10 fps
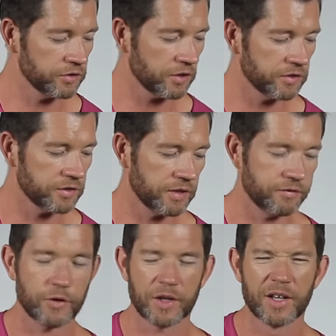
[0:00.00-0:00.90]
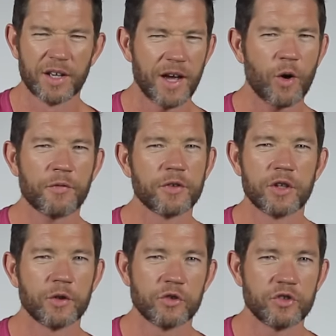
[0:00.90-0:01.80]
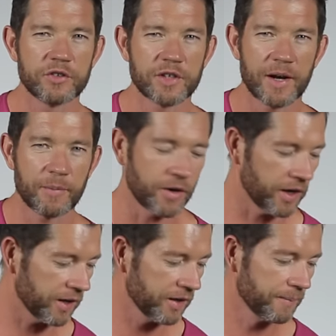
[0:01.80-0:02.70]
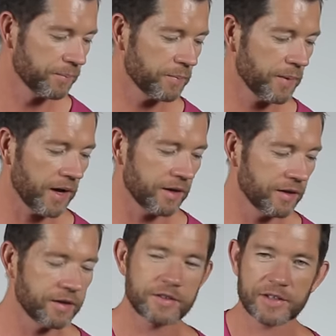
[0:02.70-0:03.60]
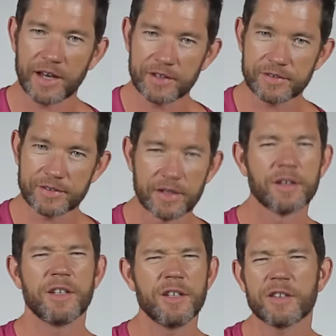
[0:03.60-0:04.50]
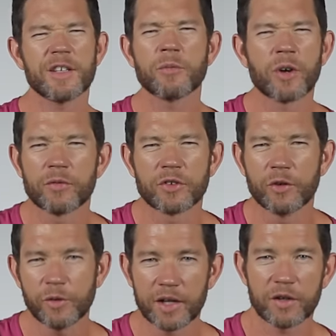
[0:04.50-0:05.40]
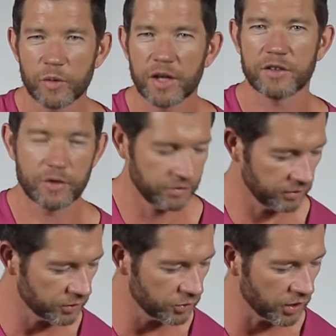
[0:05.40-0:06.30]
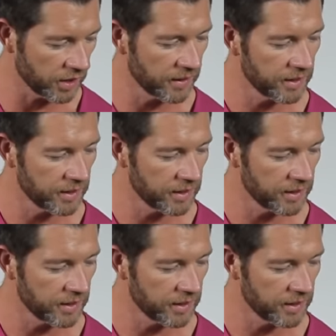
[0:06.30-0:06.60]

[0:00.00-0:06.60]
So instead of doing, how often do you do a G sharp minor? But in this case, you sometimes do, and you will get to use this chord.